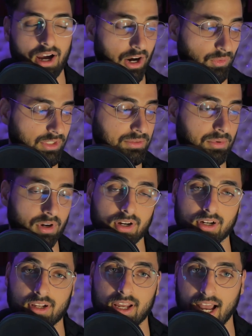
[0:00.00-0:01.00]
how this
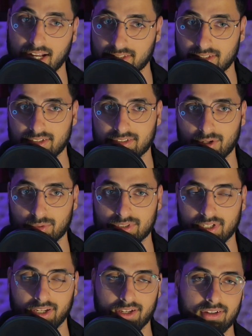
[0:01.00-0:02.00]
product actually
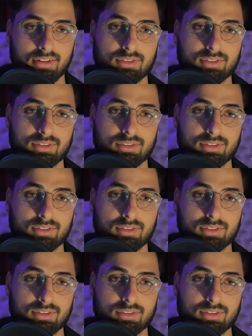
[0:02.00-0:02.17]
sounds like,